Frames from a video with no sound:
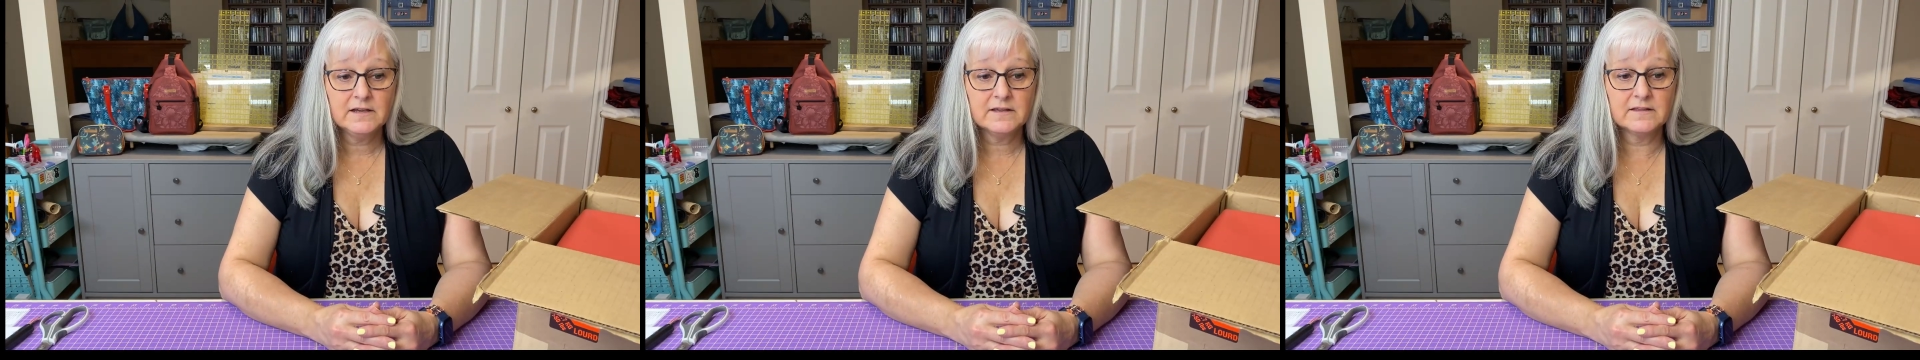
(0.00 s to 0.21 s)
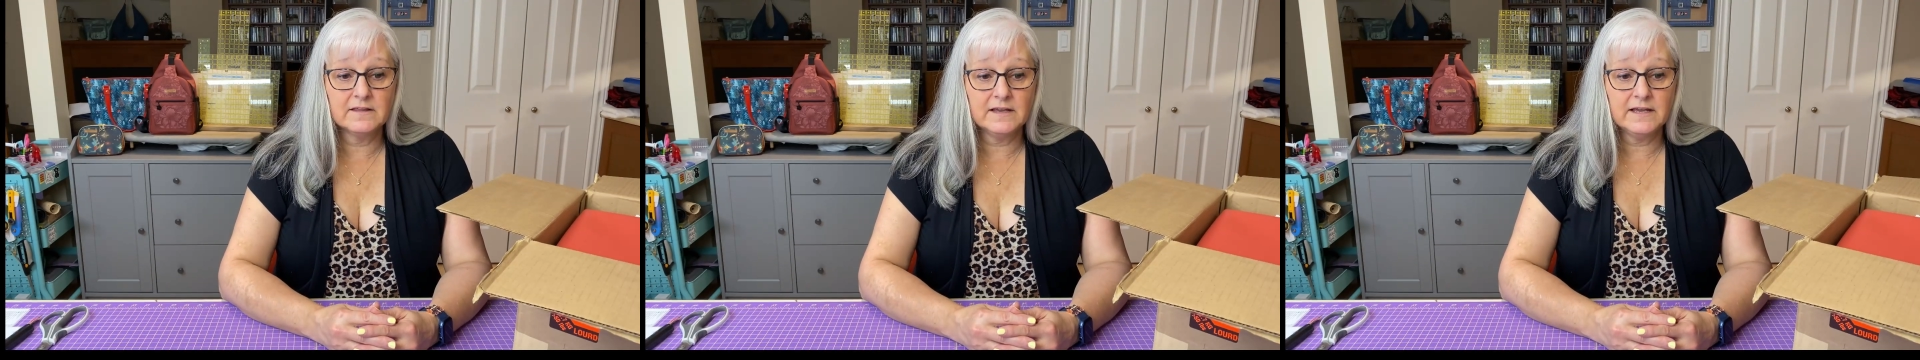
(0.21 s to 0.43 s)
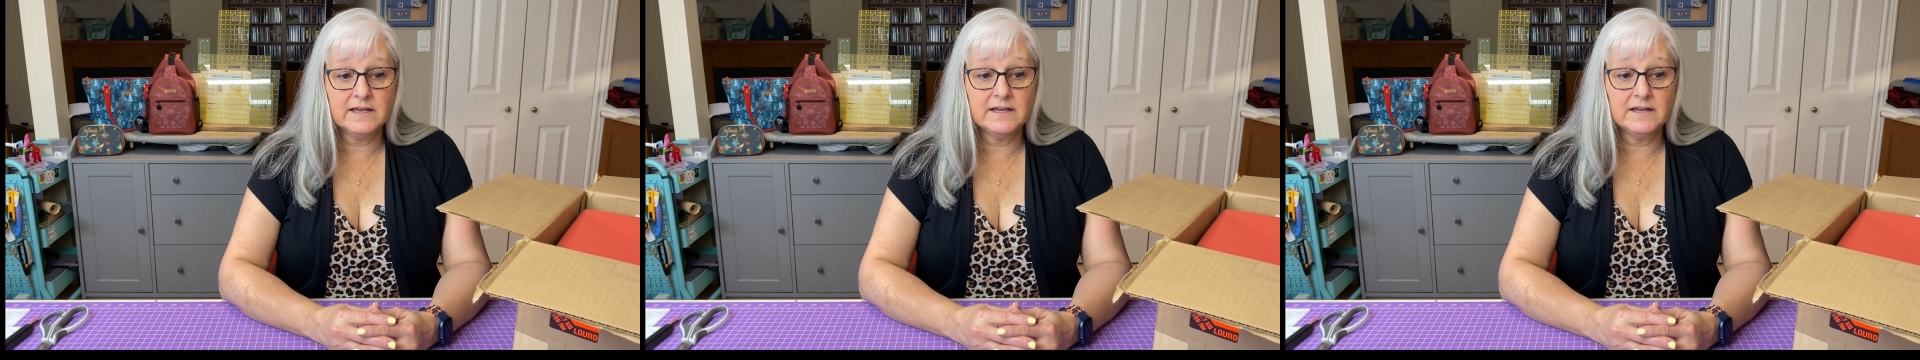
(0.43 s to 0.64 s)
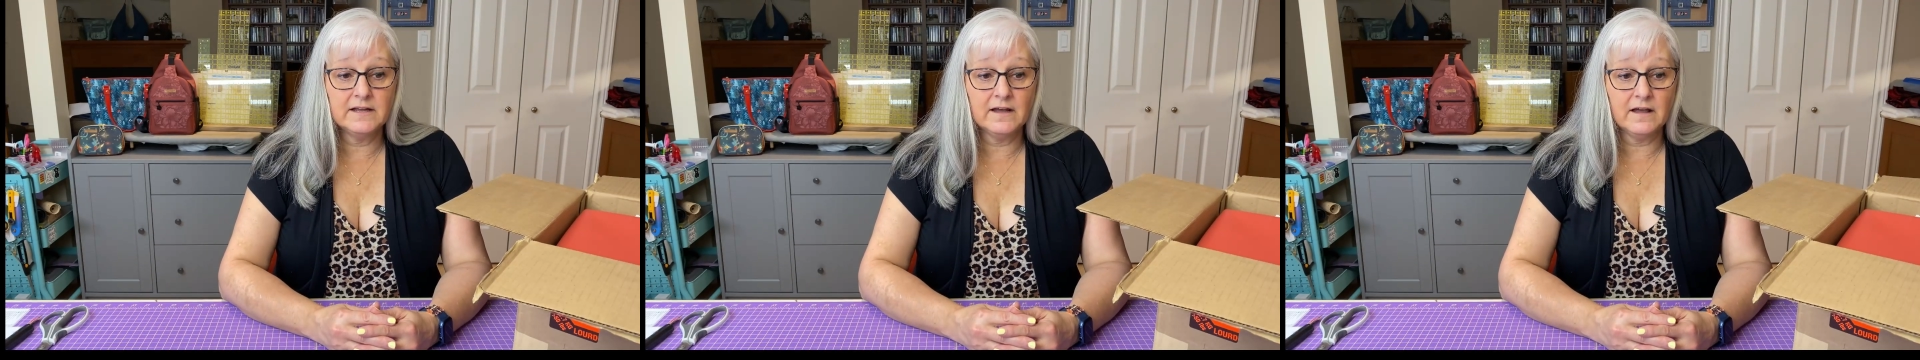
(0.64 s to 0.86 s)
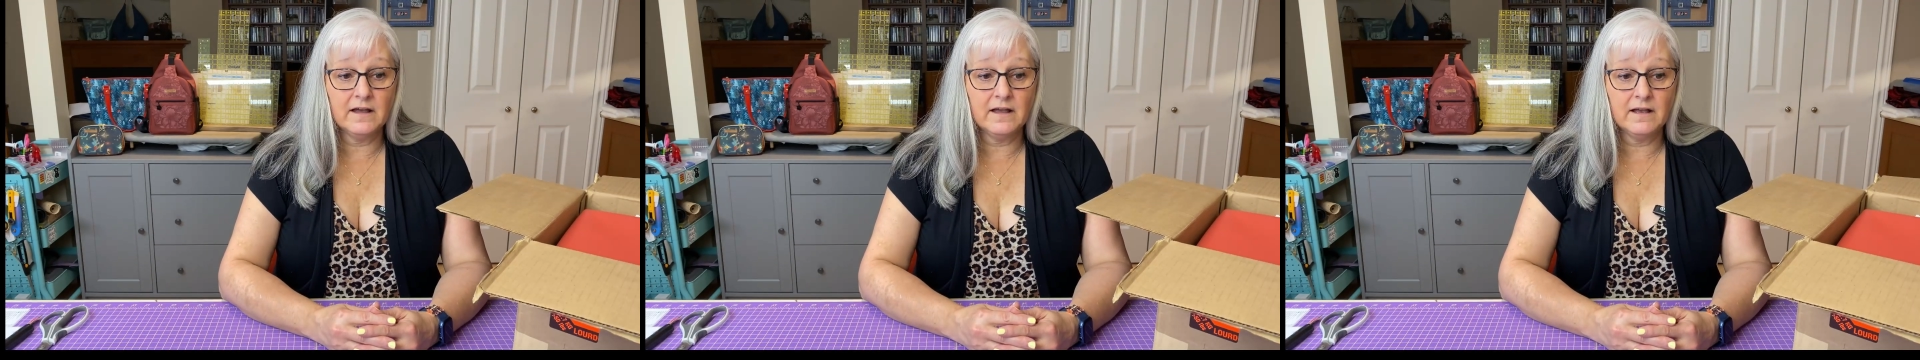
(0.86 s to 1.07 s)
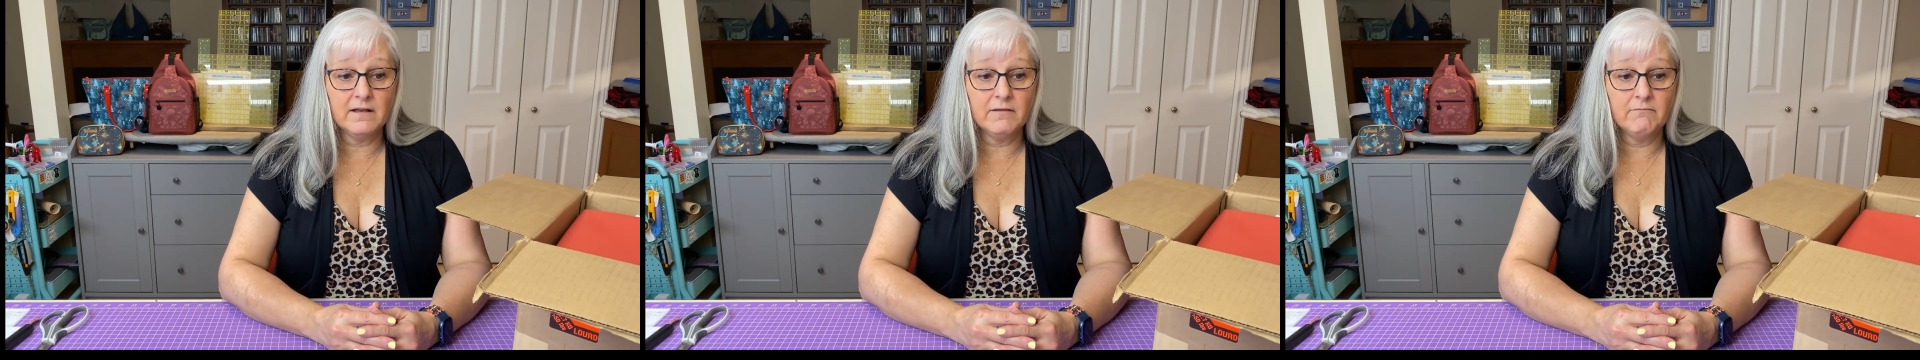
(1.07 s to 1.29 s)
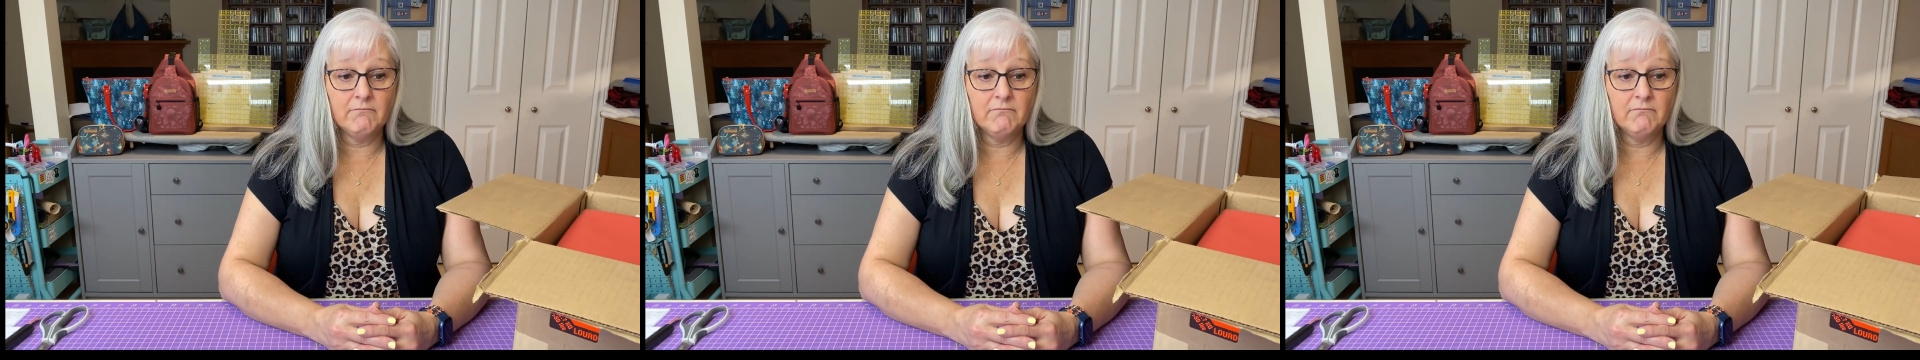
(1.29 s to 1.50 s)

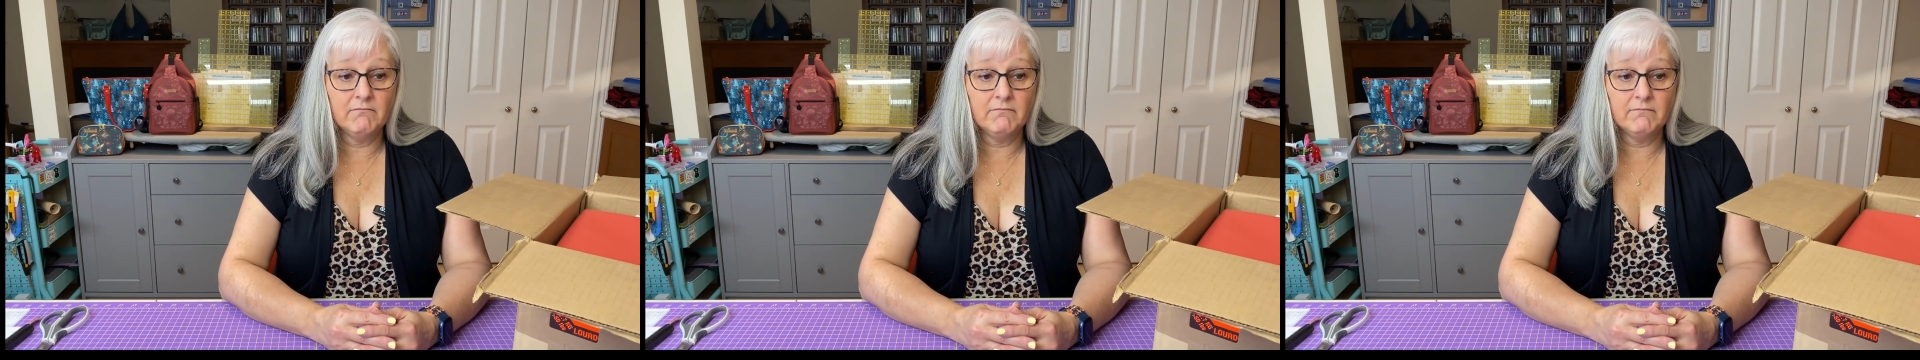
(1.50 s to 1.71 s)
I've